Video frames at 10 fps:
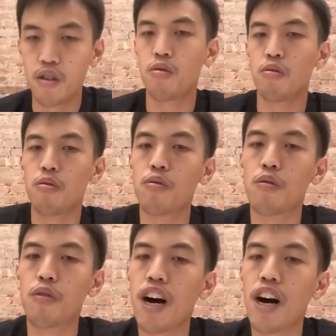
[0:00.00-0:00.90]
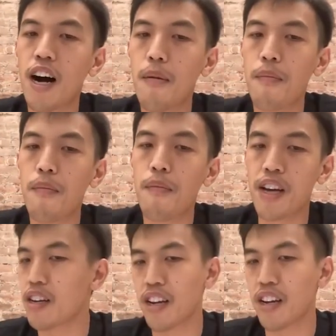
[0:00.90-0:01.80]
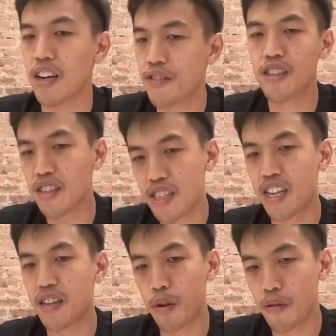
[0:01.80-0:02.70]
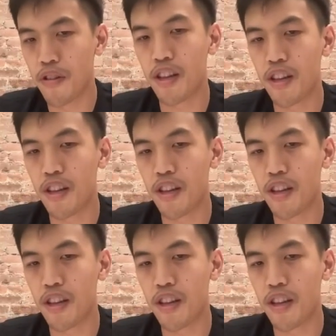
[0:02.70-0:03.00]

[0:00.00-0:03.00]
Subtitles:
to again facilitate both